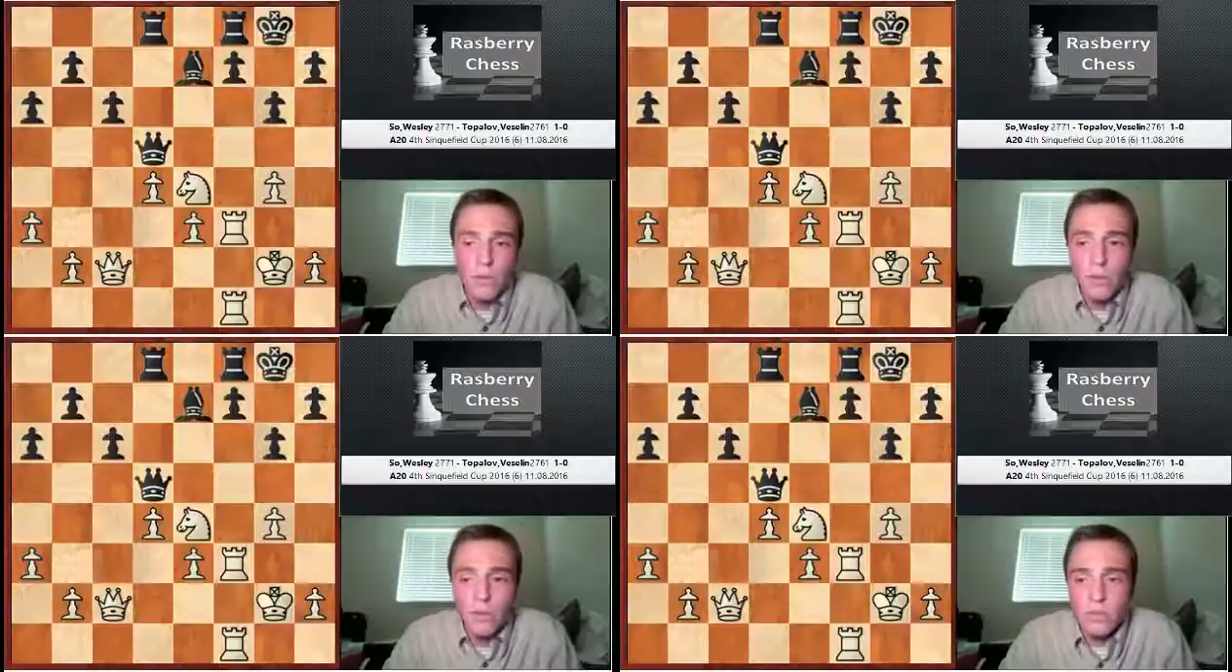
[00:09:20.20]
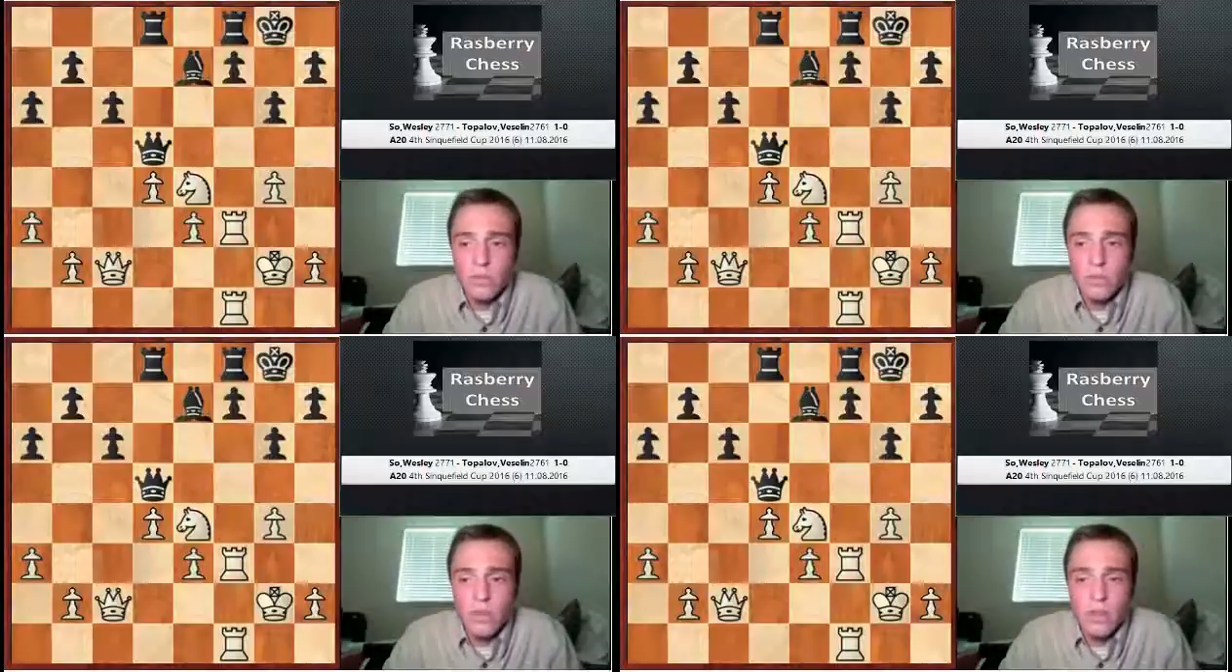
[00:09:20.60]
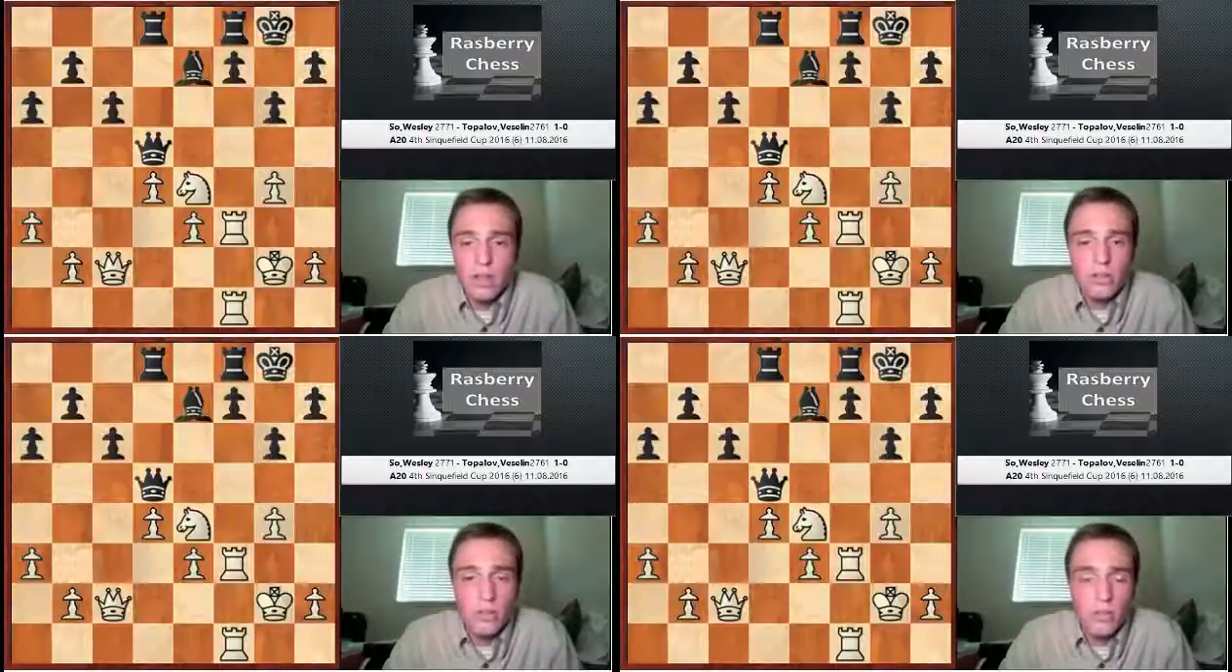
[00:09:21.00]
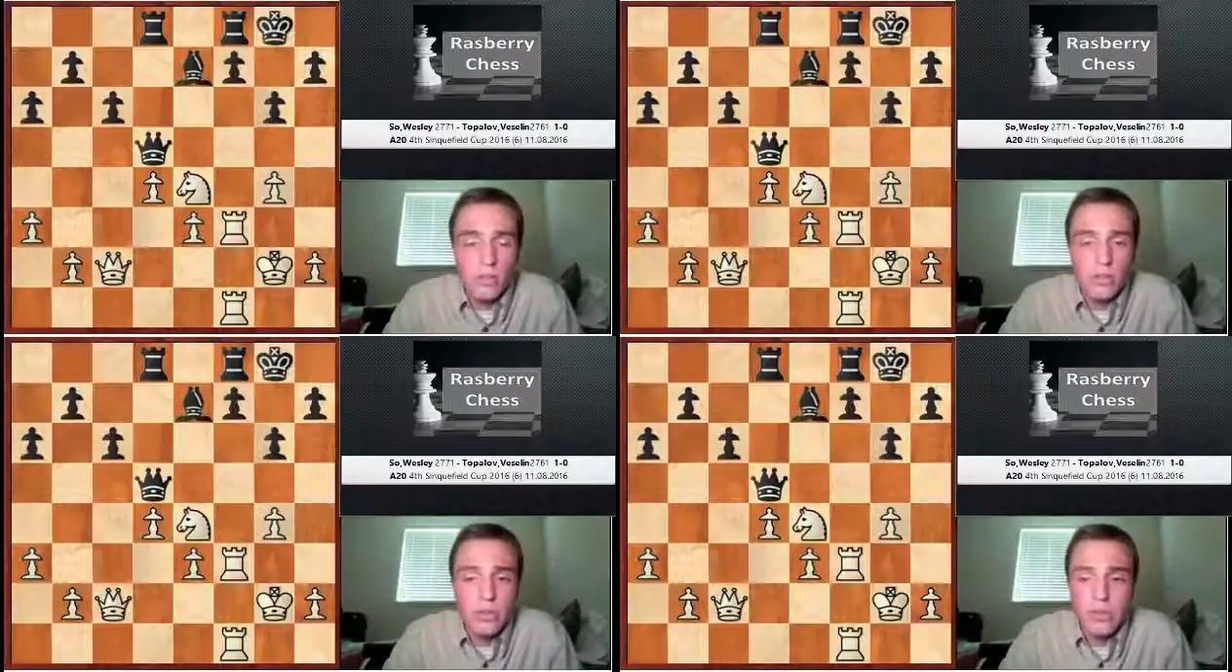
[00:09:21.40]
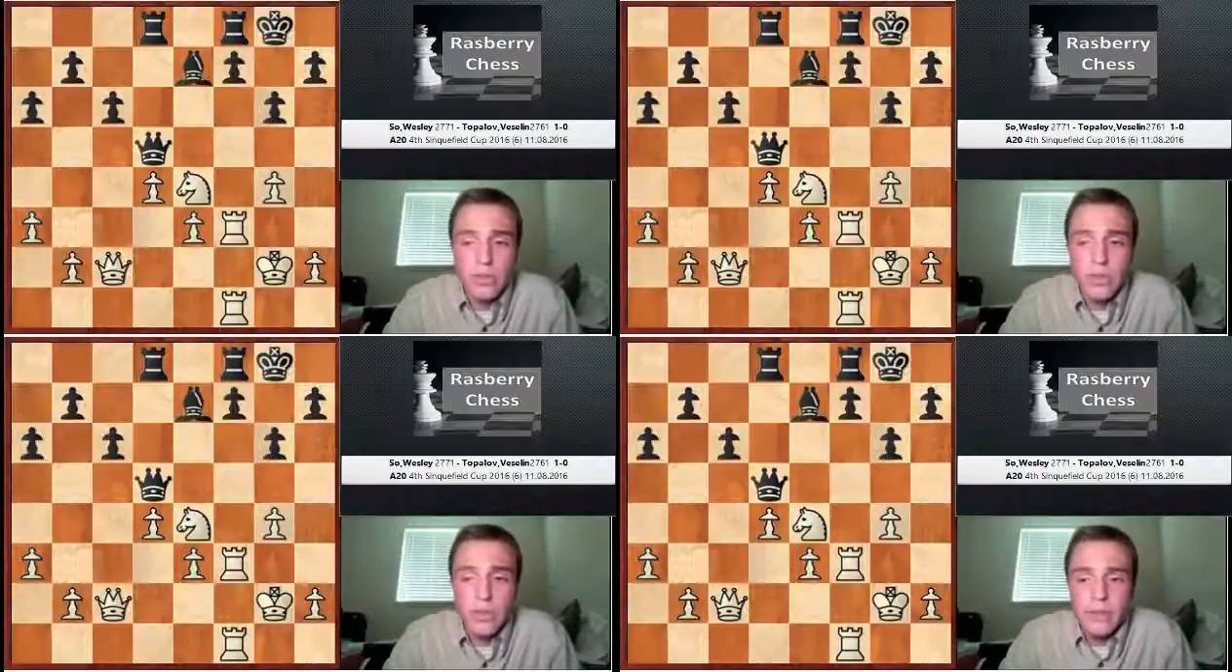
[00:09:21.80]
Veselin decided not to go for this.
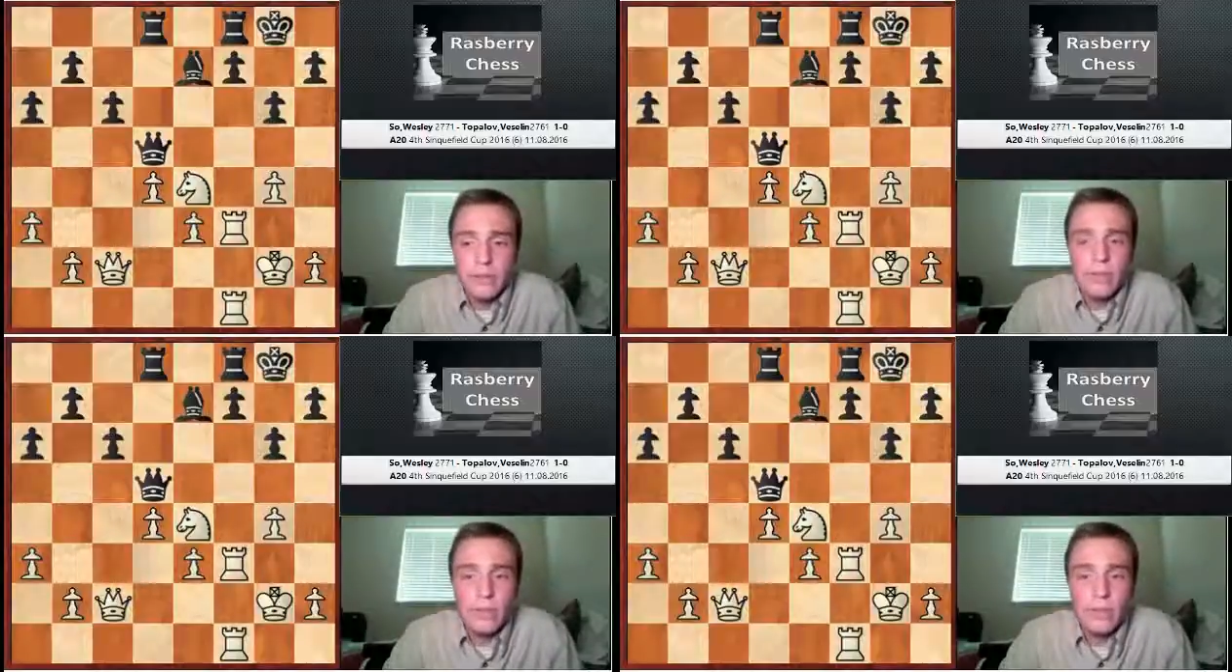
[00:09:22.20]
Instead,